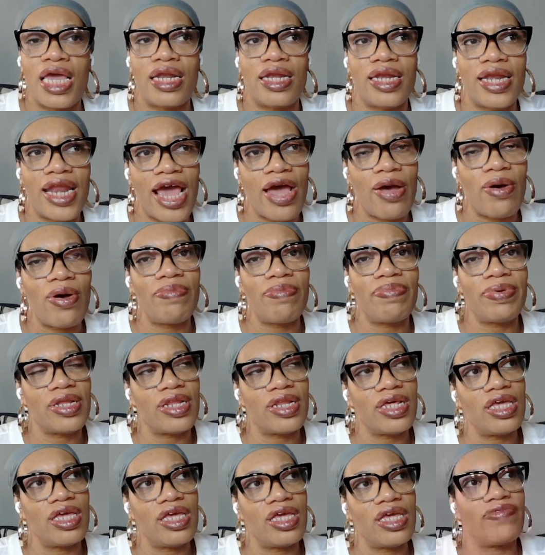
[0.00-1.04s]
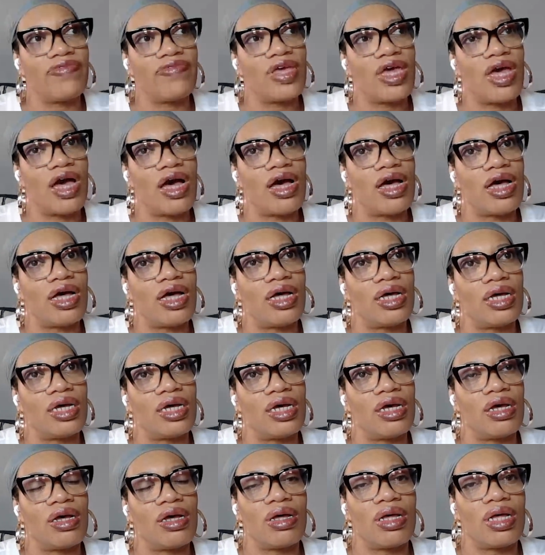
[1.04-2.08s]
Now I believe
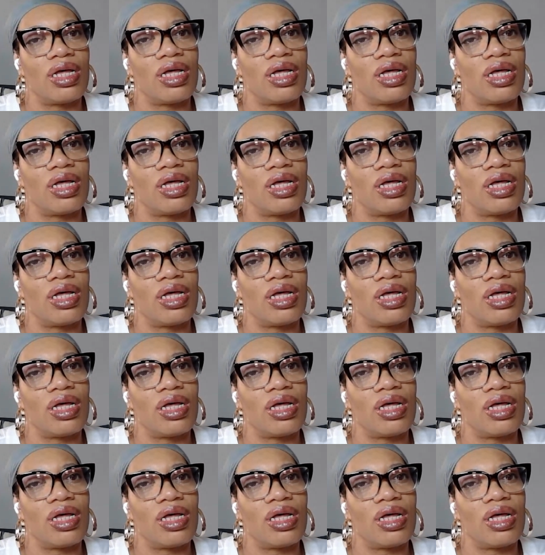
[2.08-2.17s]
uh